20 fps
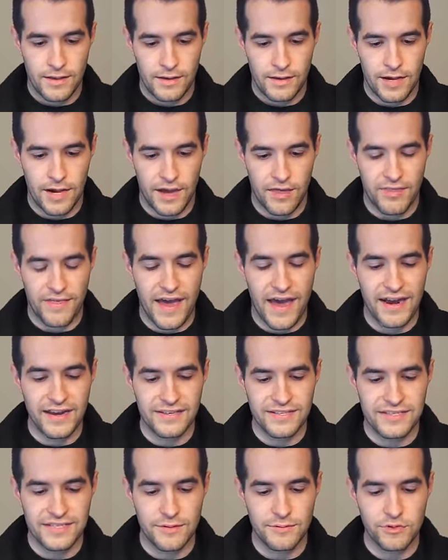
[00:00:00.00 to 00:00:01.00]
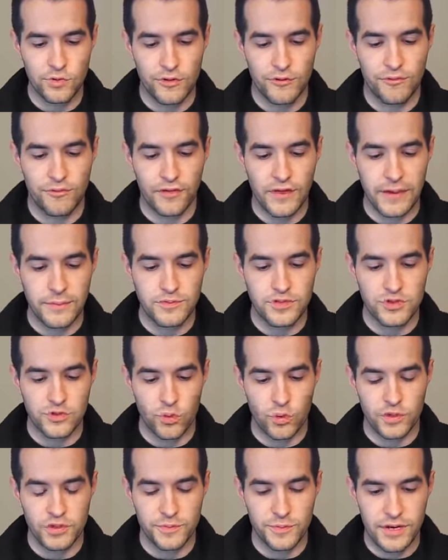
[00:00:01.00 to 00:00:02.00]
Uh, that is some sort of Flame
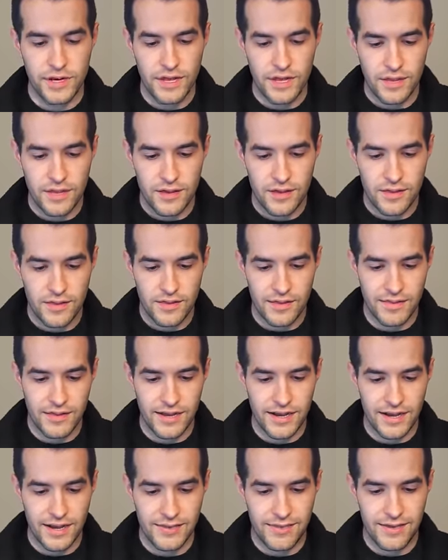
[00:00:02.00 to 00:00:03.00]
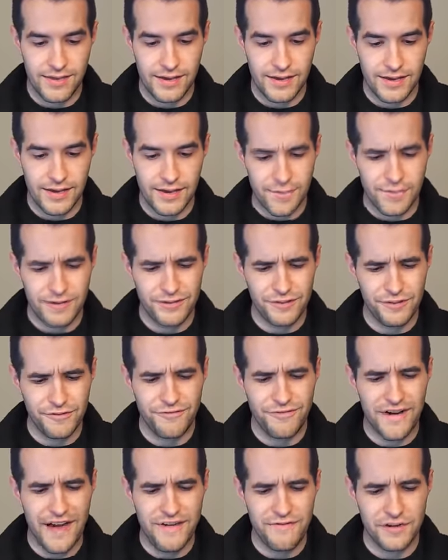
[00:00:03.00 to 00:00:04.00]
Swordsman thing, I think. But he's only
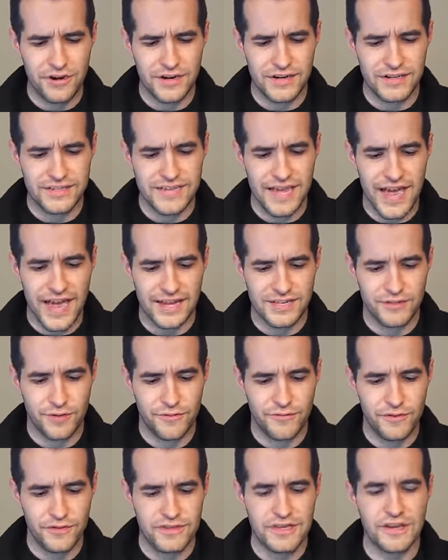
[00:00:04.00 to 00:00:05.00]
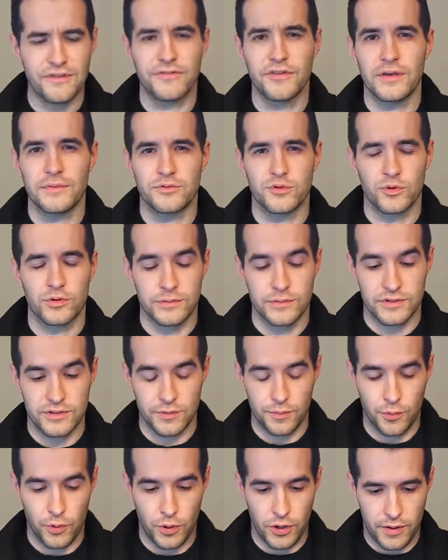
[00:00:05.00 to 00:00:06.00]
500 attack, so it feels like Flame Swordsman
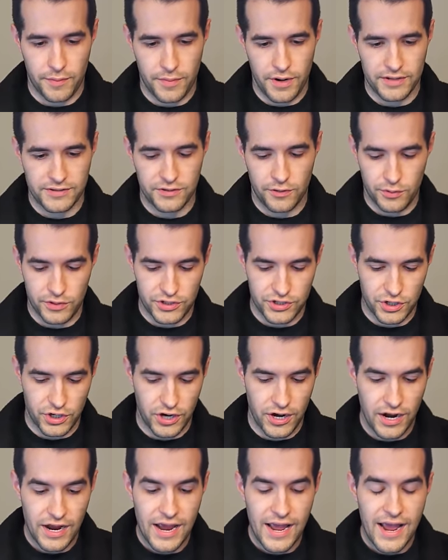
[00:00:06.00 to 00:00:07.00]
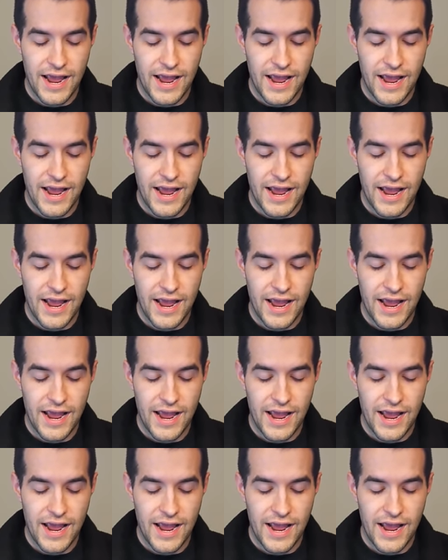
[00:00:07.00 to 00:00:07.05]
support. I'm not totally sure.